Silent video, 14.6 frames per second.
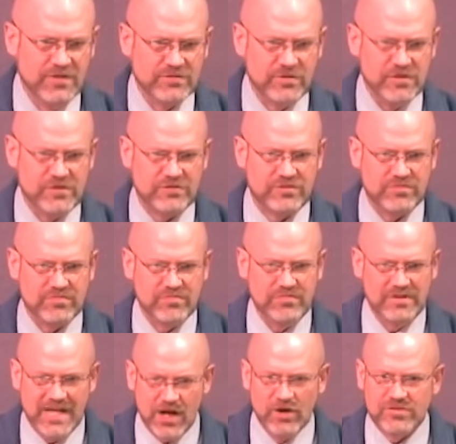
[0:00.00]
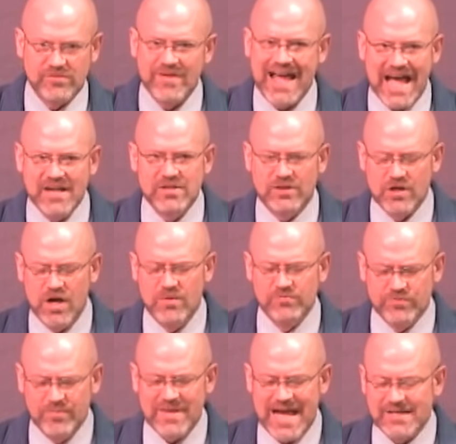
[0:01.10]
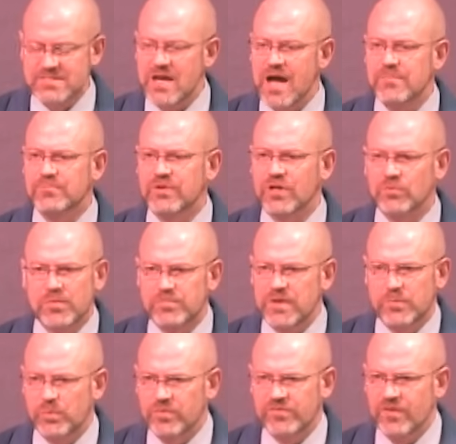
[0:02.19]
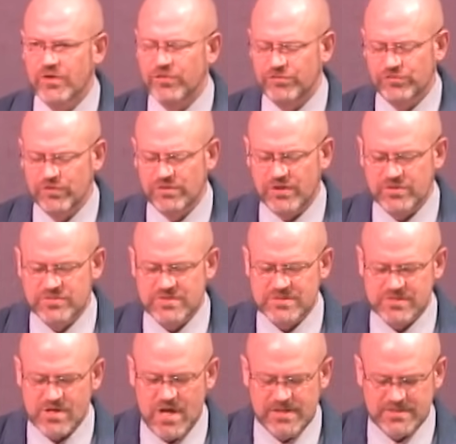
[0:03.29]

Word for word: So this narrative had to come from that time period when people would have understood this,